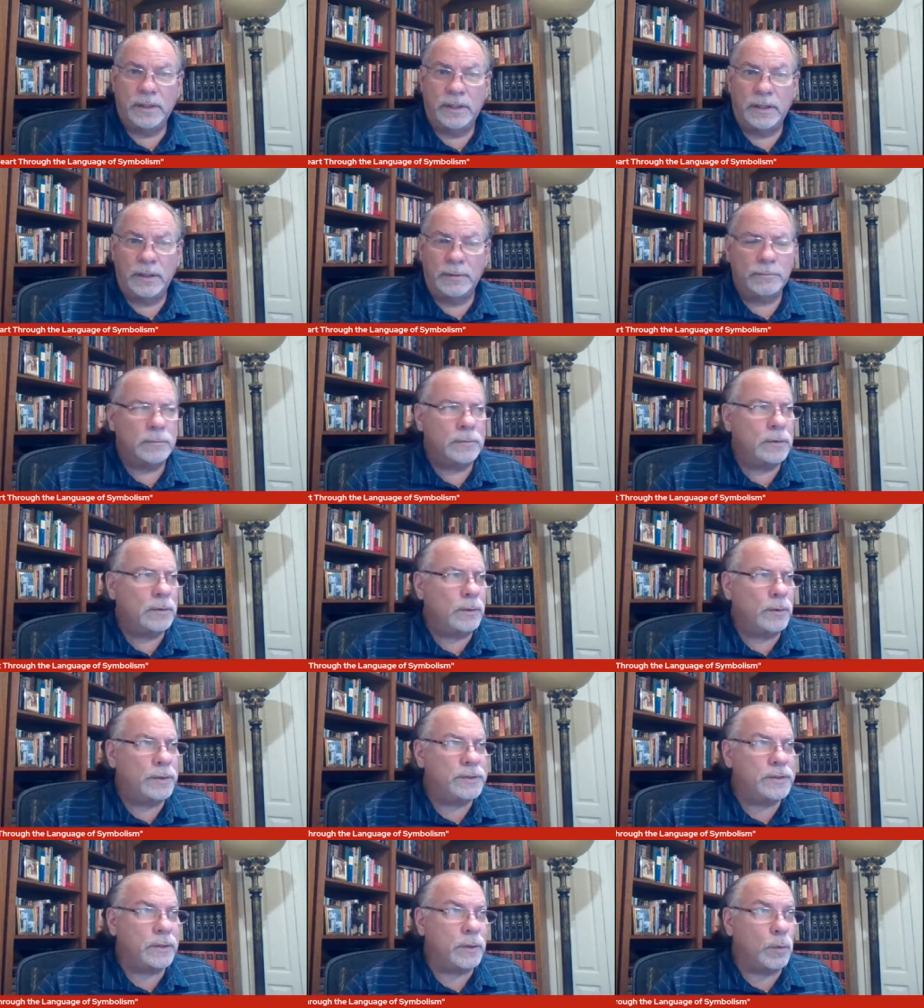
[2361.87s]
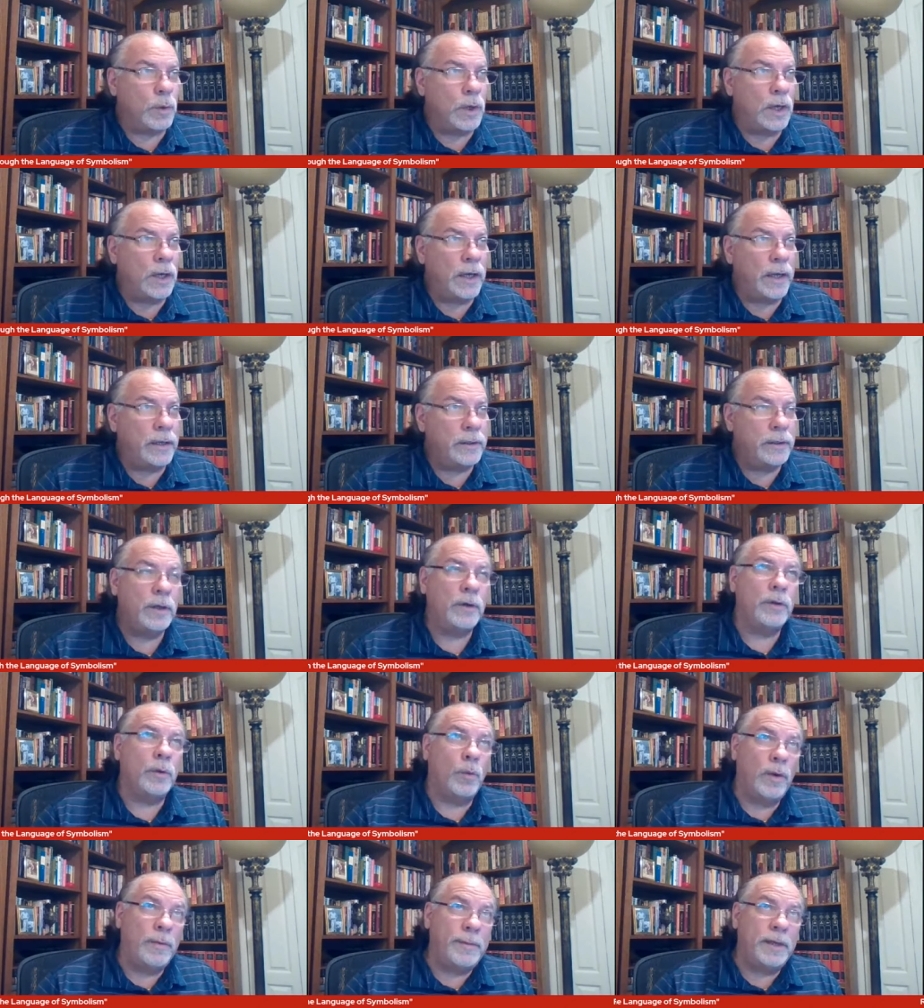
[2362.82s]
Um, no, is it the Y?
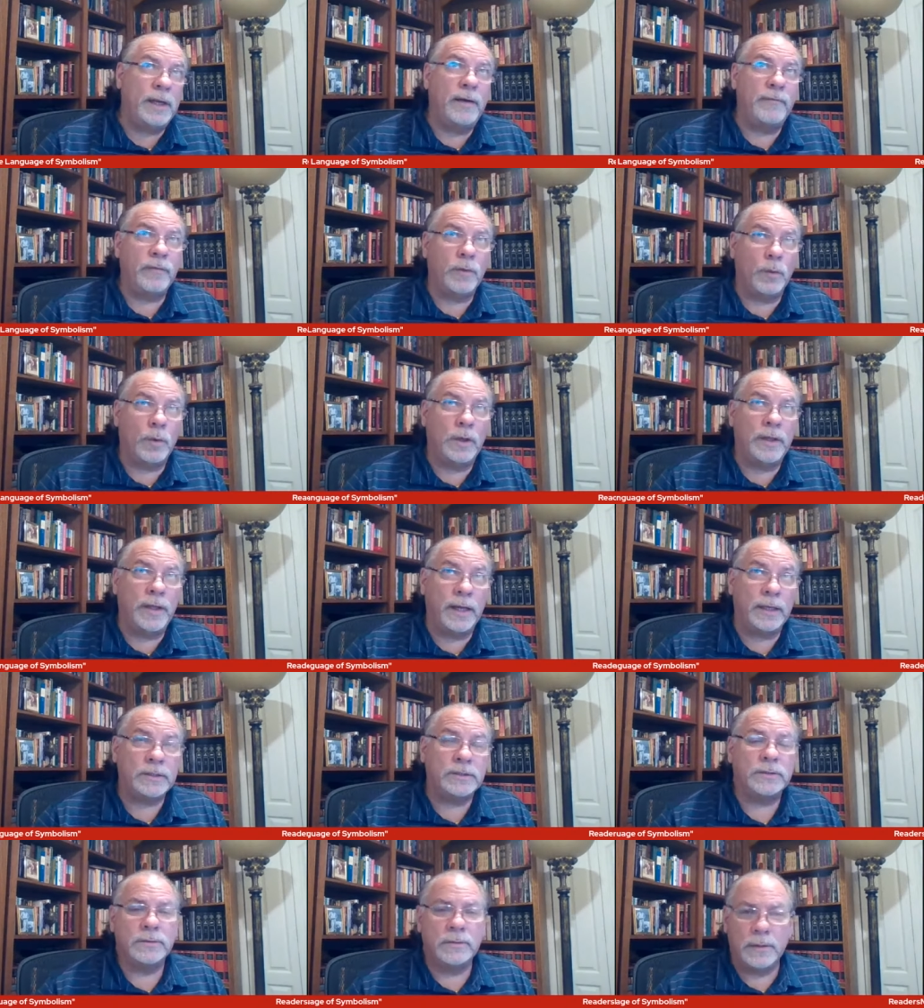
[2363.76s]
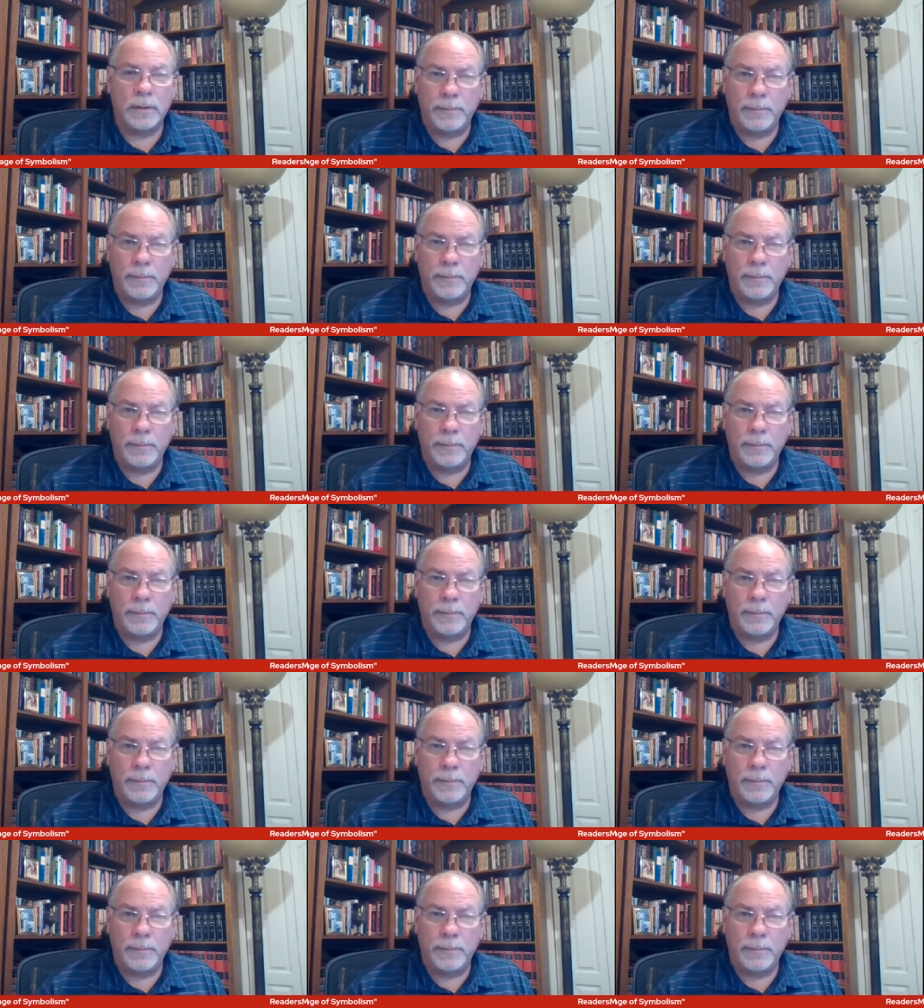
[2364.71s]
No, the women have the y, X.